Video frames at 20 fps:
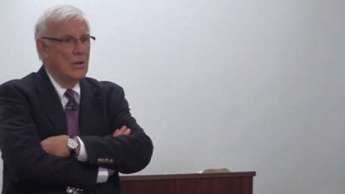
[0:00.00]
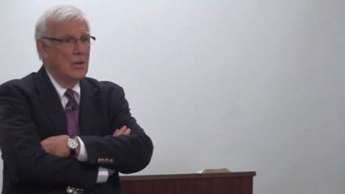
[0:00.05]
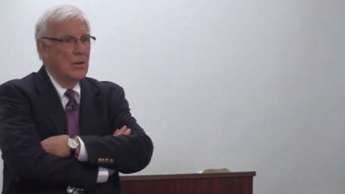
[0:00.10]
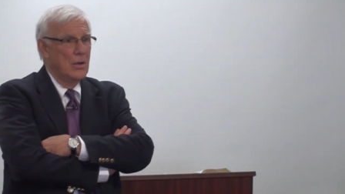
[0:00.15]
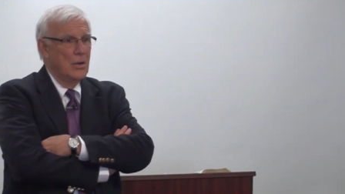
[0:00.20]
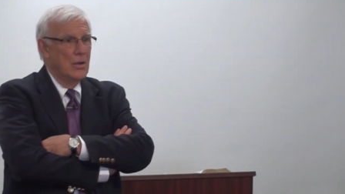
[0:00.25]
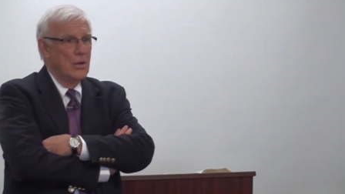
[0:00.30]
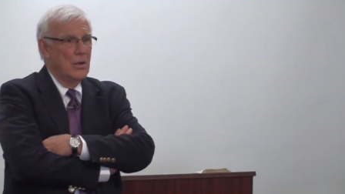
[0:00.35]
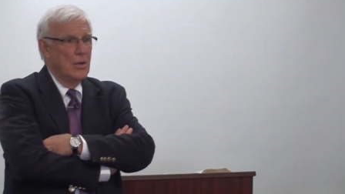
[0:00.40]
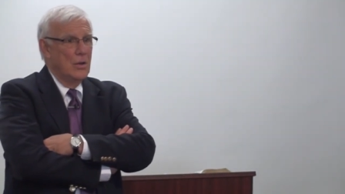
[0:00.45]

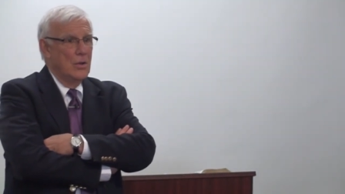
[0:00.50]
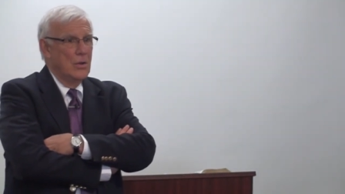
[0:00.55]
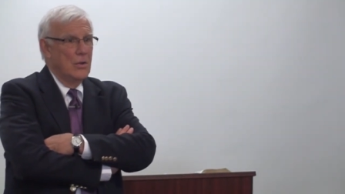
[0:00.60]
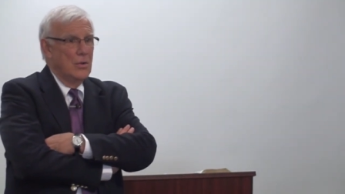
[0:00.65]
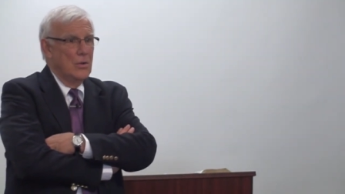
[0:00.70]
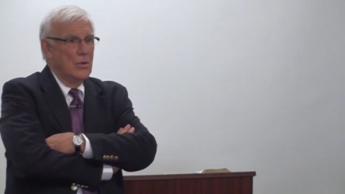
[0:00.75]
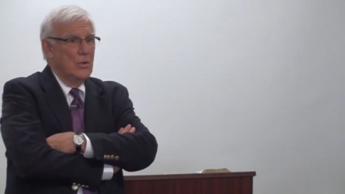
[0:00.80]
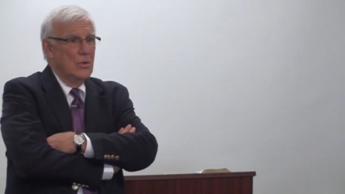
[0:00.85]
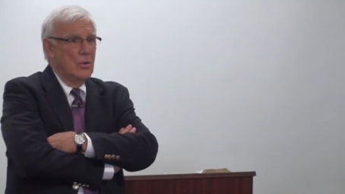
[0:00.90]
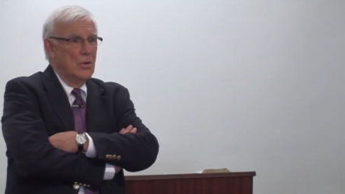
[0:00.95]
if you
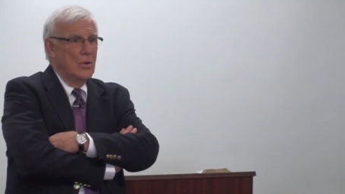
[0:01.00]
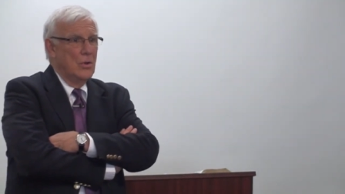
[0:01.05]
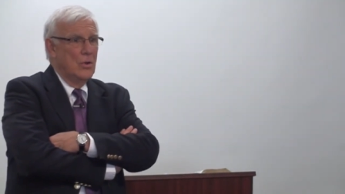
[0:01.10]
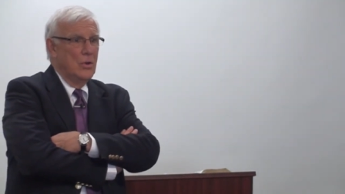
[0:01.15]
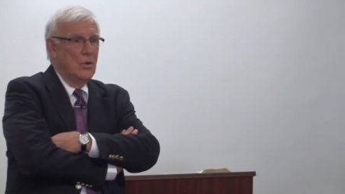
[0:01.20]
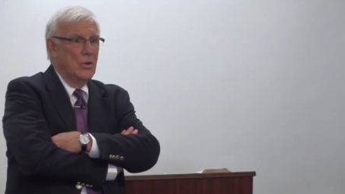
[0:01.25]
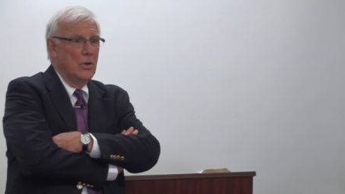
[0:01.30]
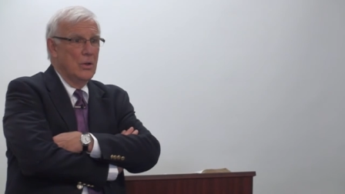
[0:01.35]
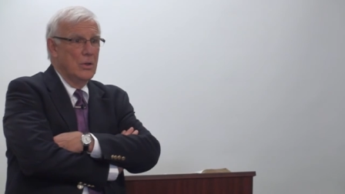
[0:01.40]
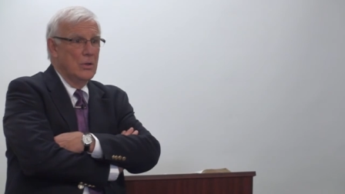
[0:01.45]
know,
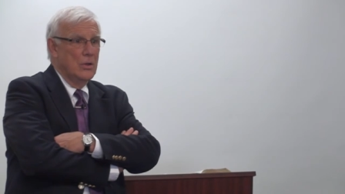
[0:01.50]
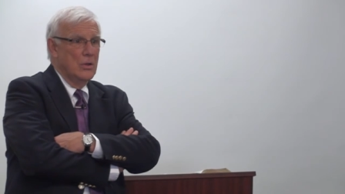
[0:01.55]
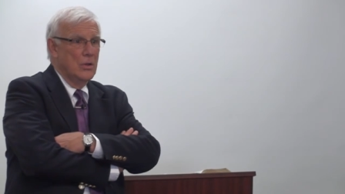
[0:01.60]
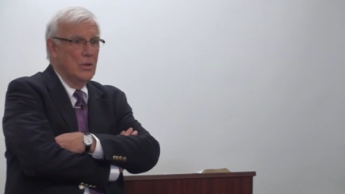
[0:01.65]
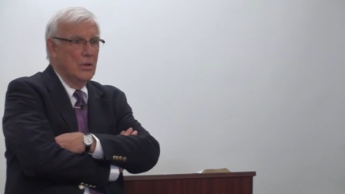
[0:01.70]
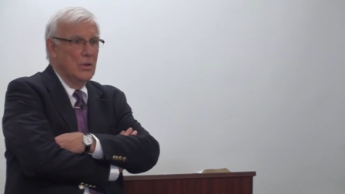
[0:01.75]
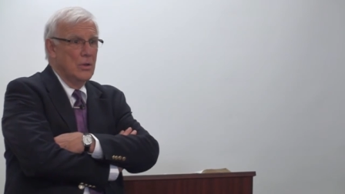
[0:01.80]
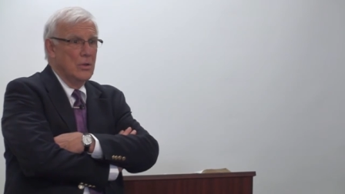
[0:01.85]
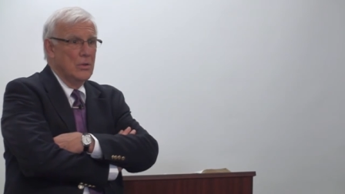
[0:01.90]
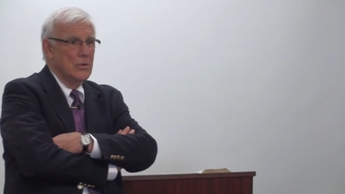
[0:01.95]
why is
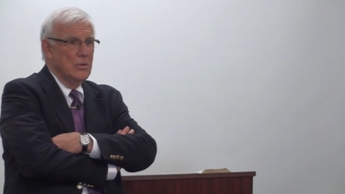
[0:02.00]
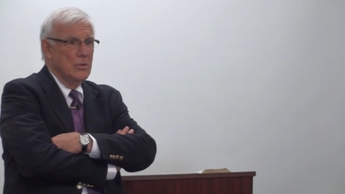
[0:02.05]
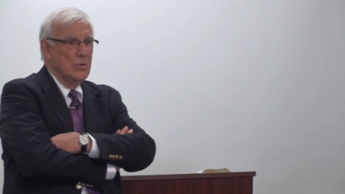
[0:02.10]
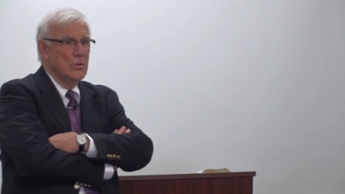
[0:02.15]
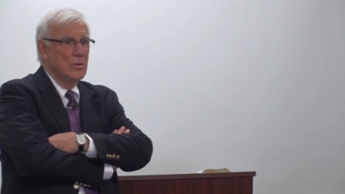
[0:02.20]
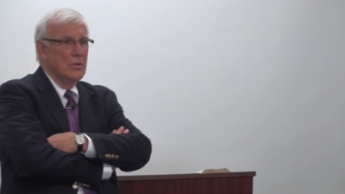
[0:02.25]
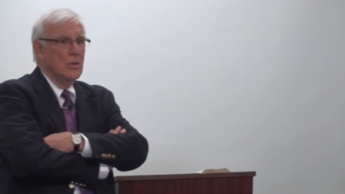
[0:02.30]
there,